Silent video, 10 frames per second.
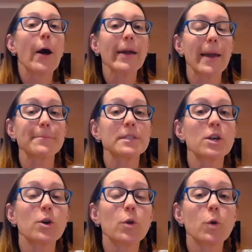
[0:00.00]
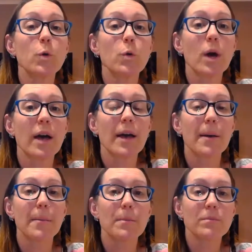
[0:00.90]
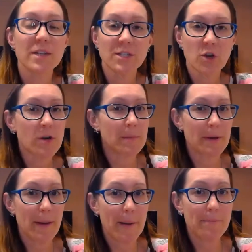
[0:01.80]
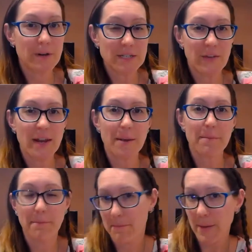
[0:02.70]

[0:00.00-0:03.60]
Okay, so let's talk a bit about breastfeeding